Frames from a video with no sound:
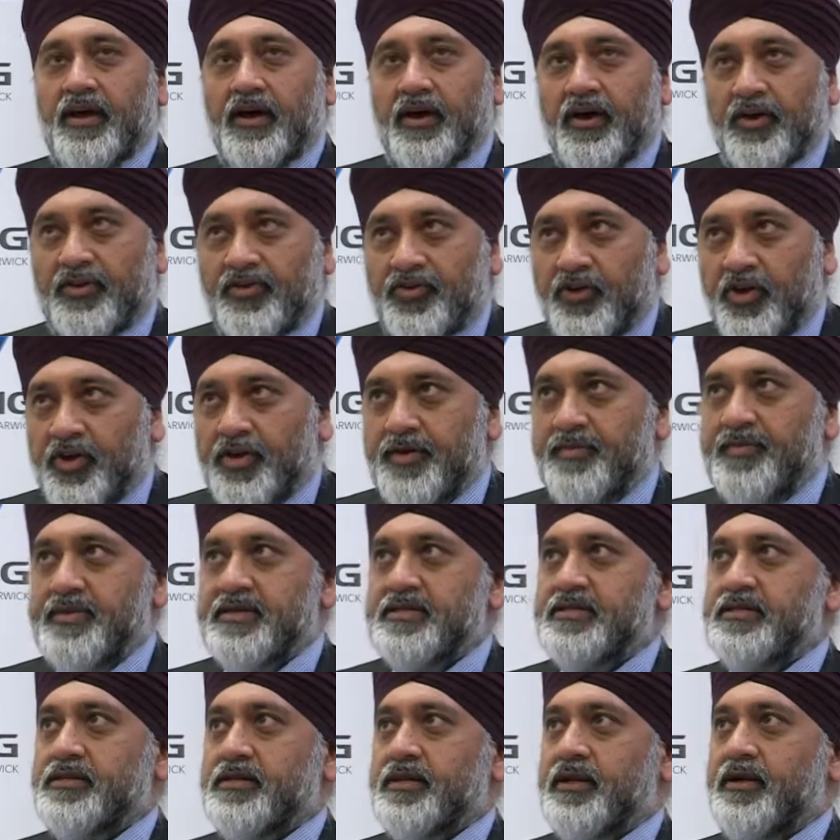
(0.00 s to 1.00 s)

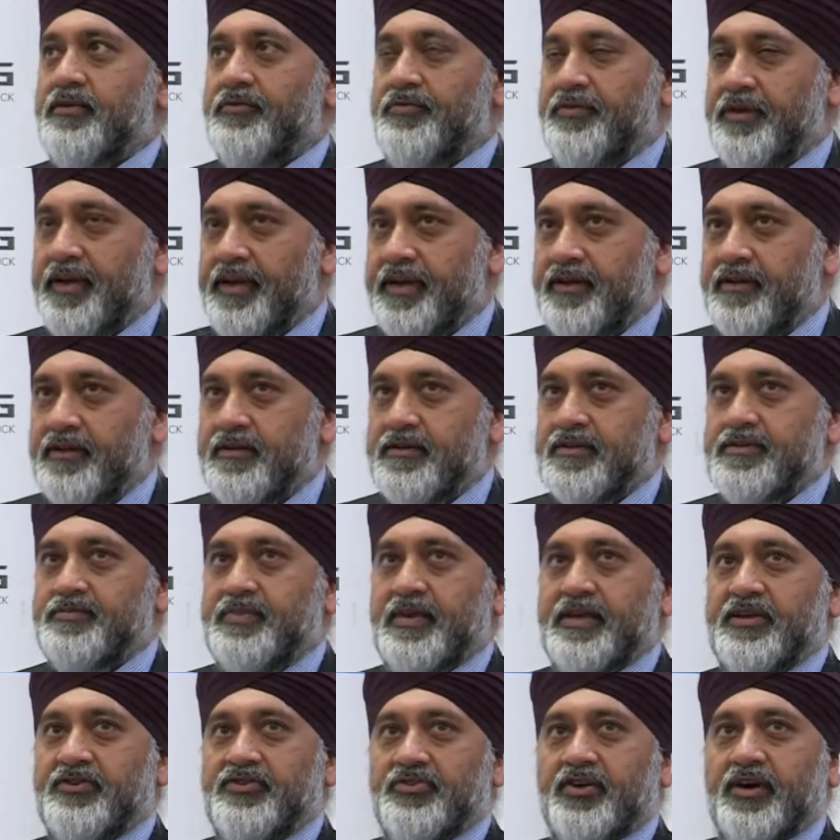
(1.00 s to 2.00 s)
autonomous vehicles
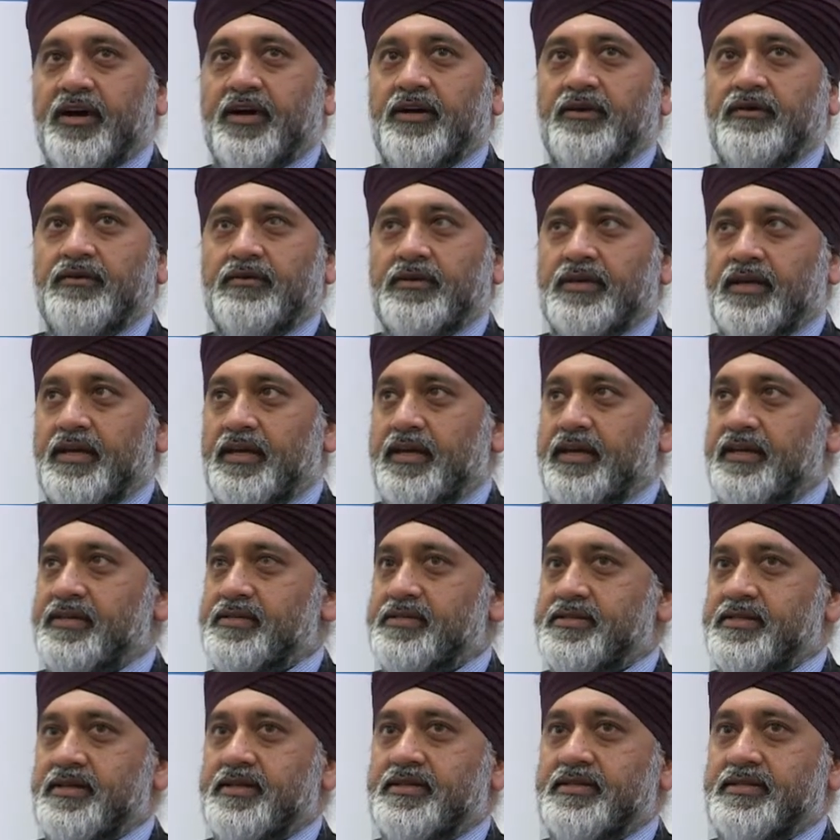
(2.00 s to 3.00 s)
being trialed in
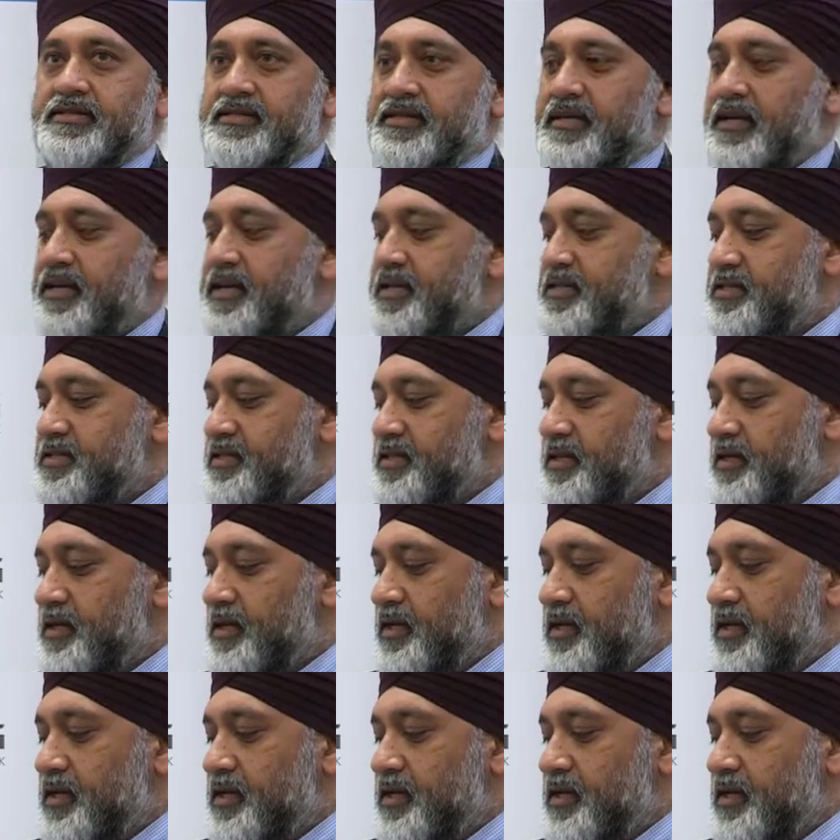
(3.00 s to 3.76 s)
certain sites.